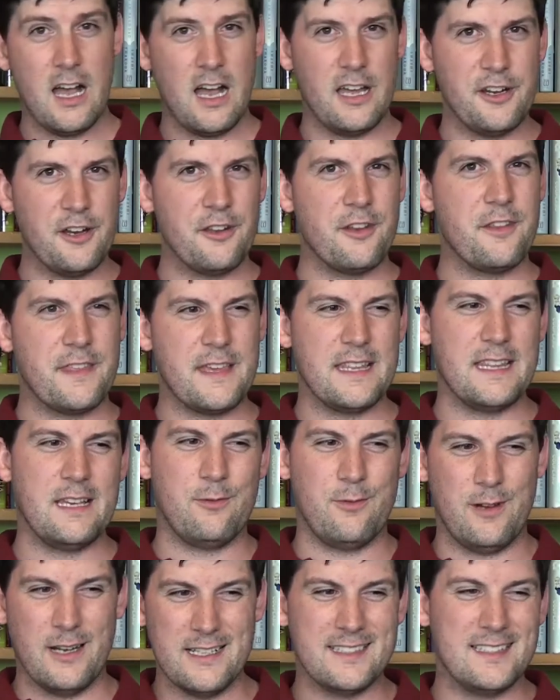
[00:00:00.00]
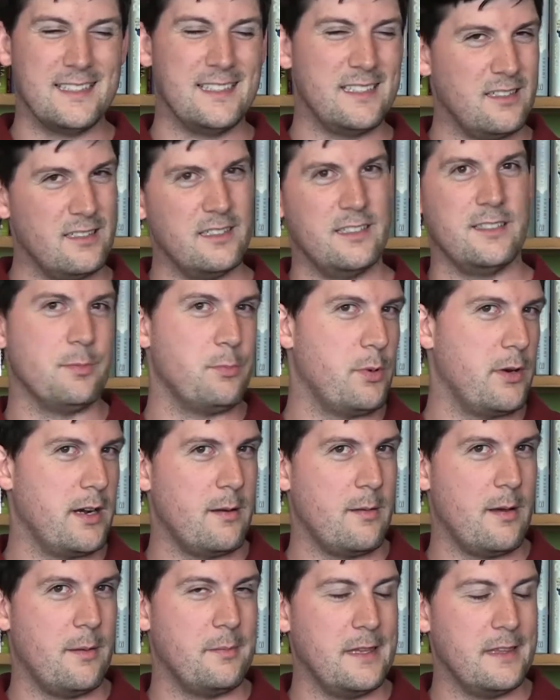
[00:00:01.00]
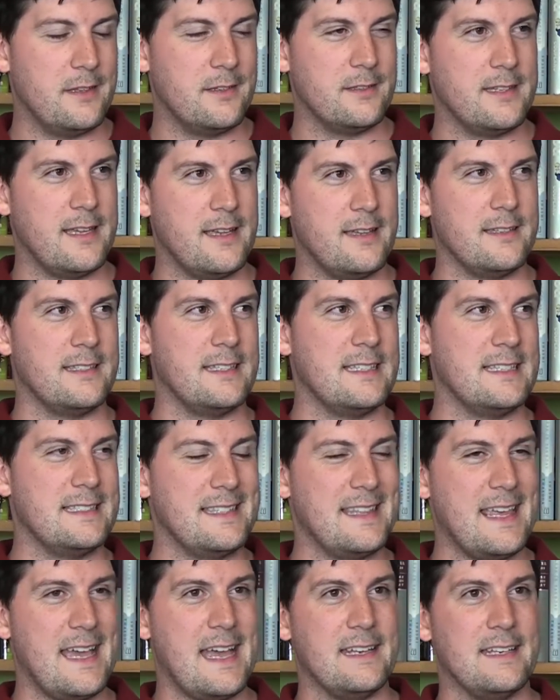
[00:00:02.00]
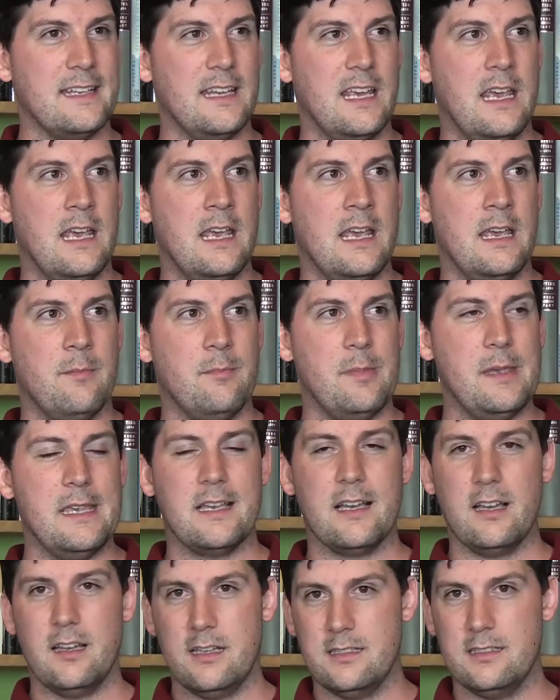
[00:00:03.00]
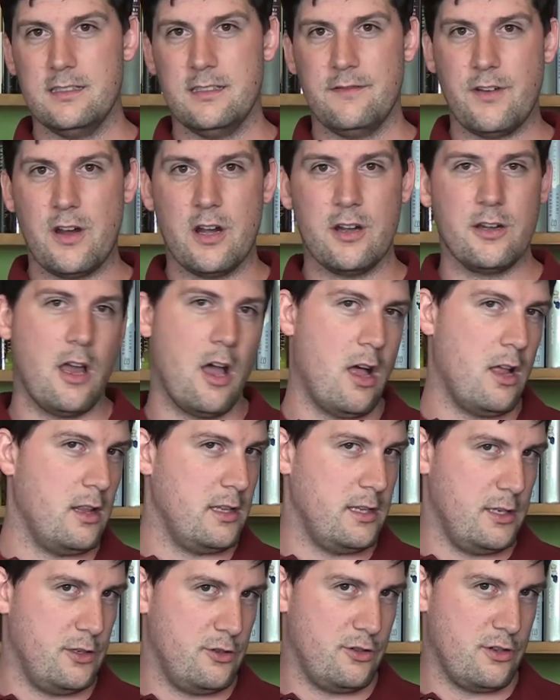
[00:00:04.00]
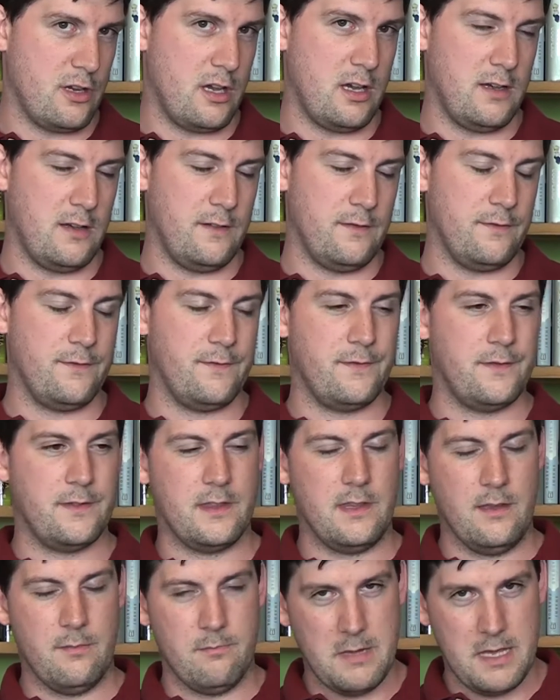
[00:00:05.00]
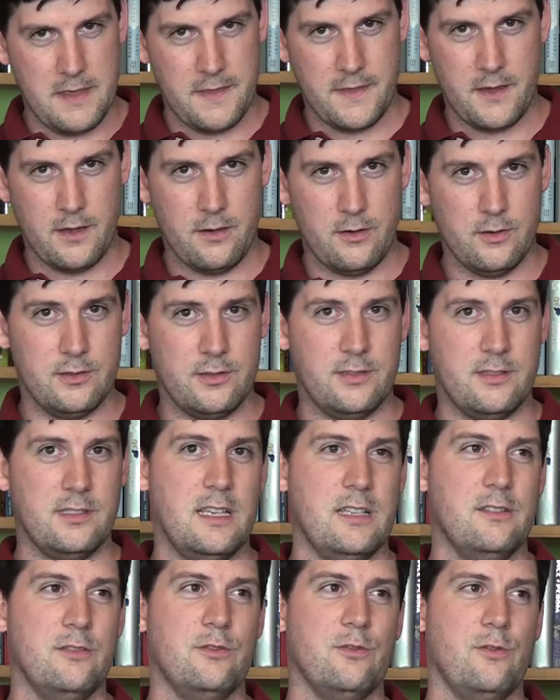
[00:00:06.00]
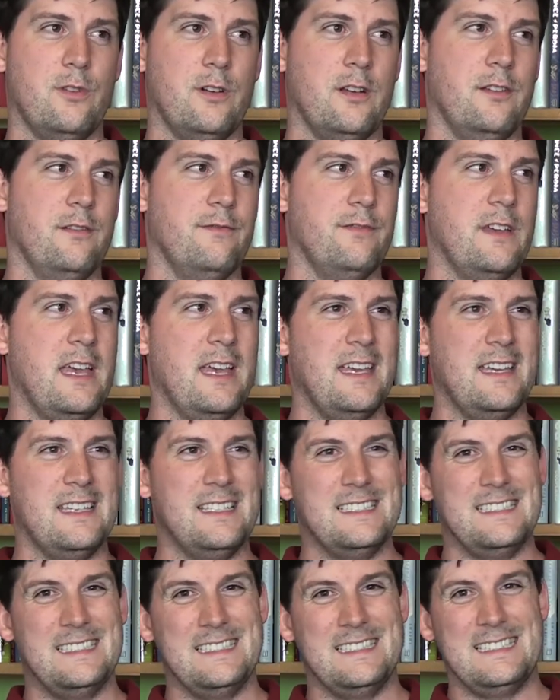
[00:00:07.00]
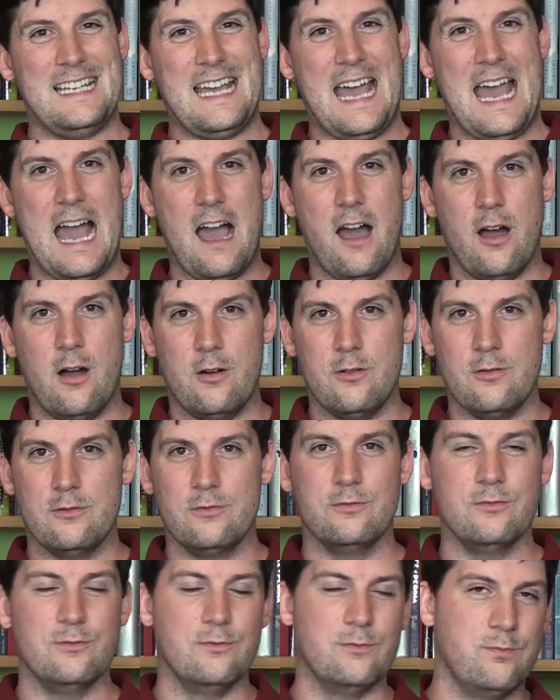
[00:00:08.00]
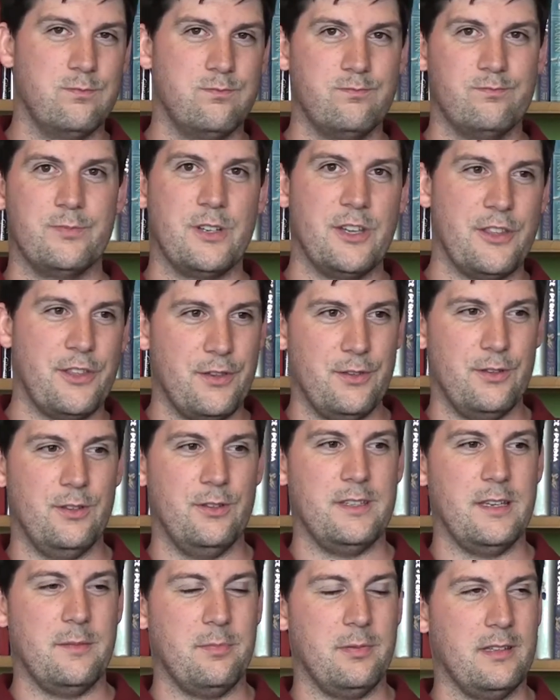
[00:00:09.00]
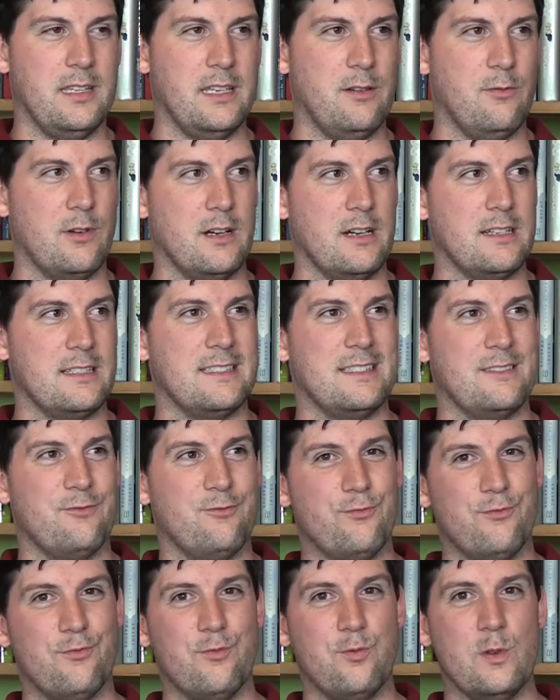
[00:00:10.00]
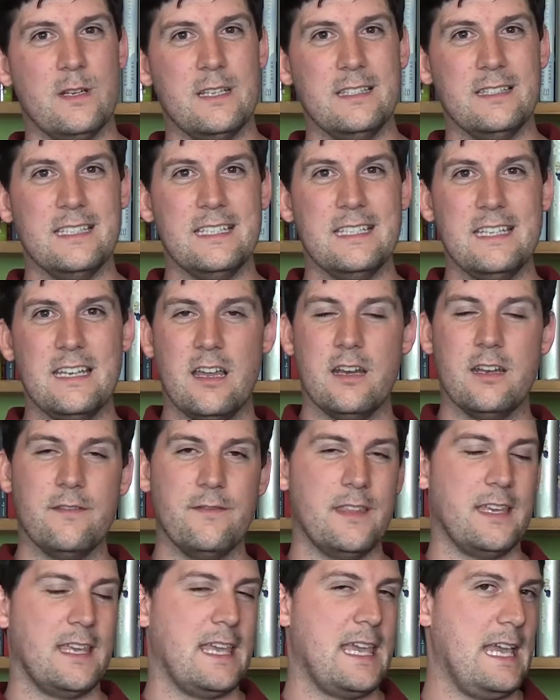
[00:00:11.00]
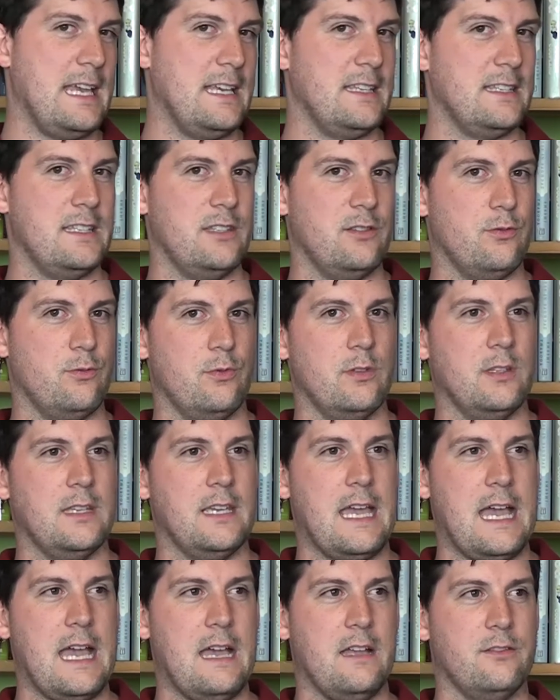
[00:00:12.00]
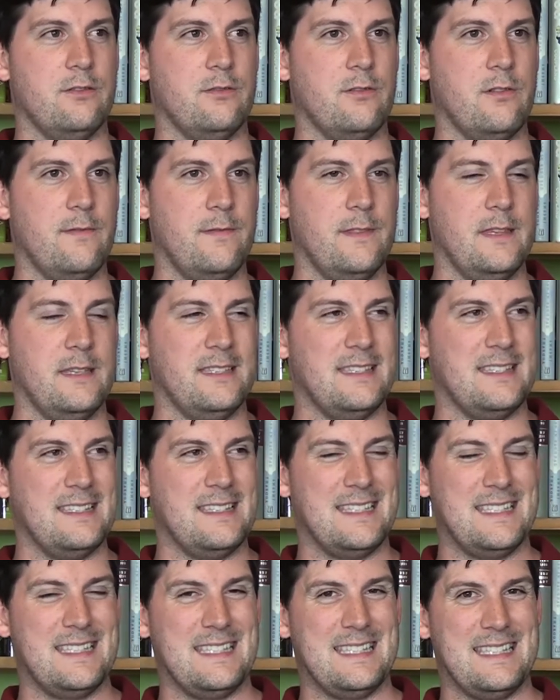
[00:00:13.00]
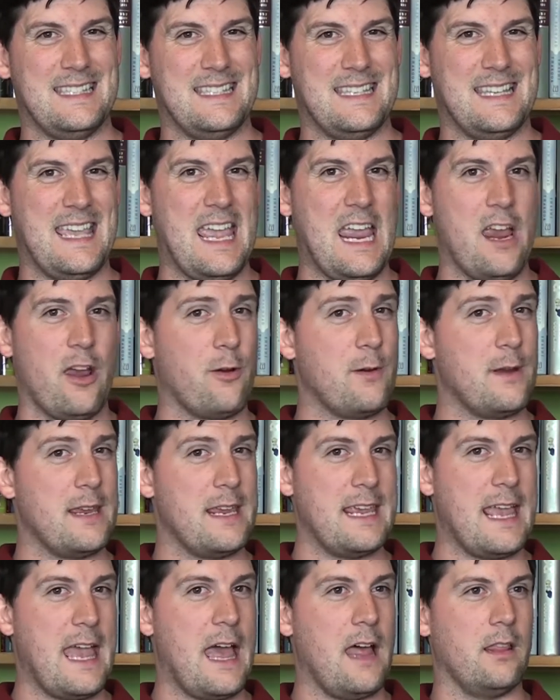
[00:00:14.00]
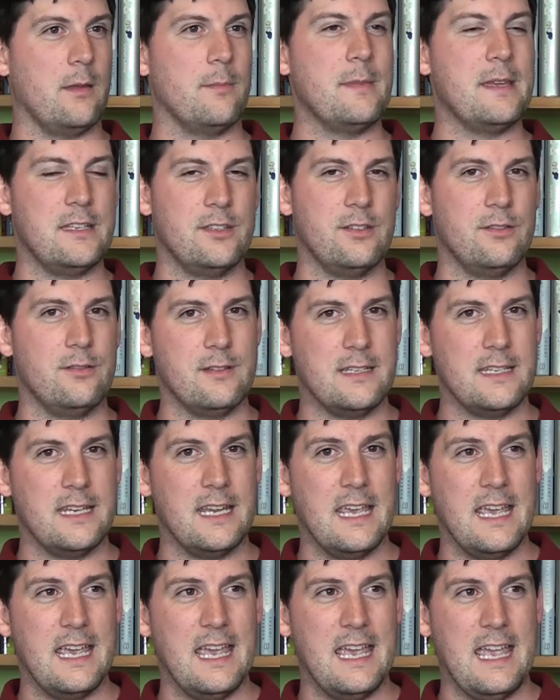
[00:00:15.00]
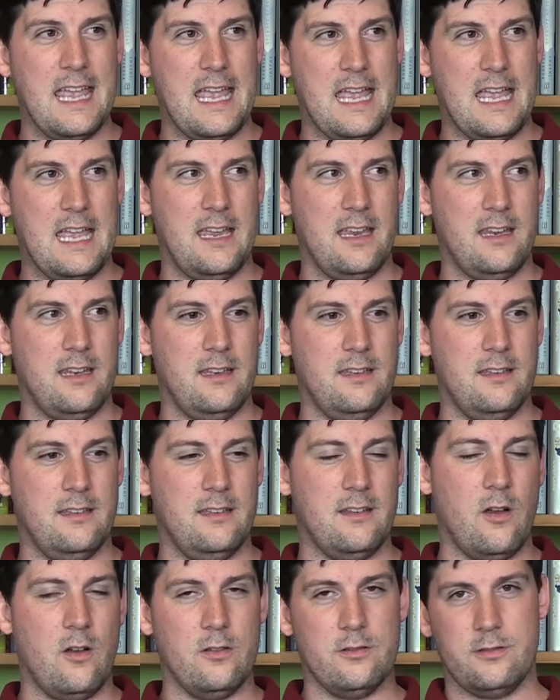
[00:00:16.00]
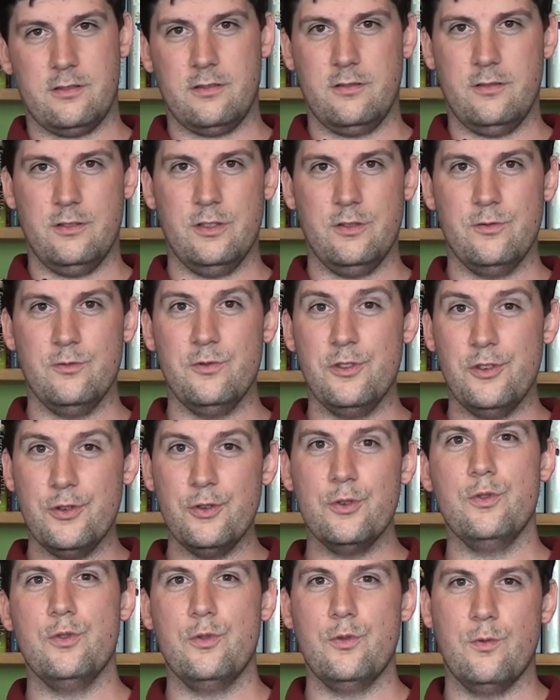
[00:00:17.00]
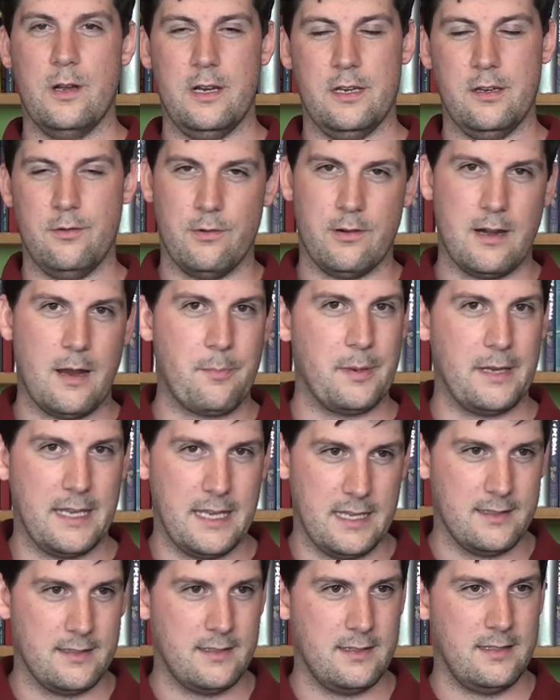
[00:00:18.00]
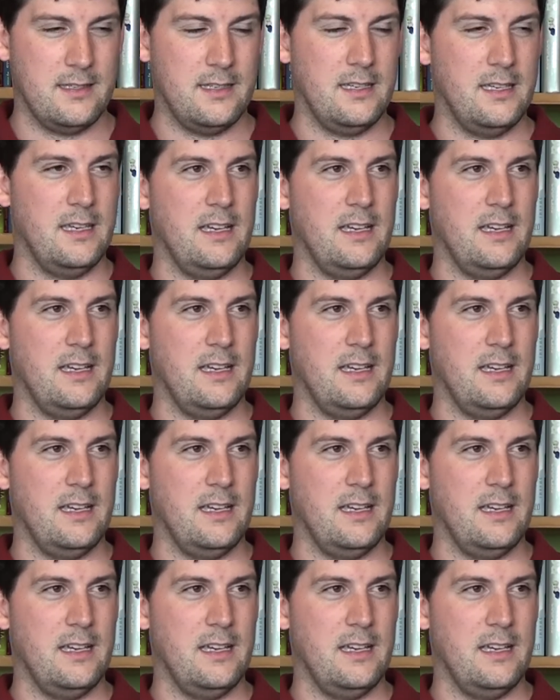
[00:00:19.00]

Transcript: Another thing that was a little disappointing about Mythos Tales is that because of our knowledge of the mythos and sort of how Cthulhu typically works, really none of the cases really had sort of this scary element to it, and also you knew what you were up against.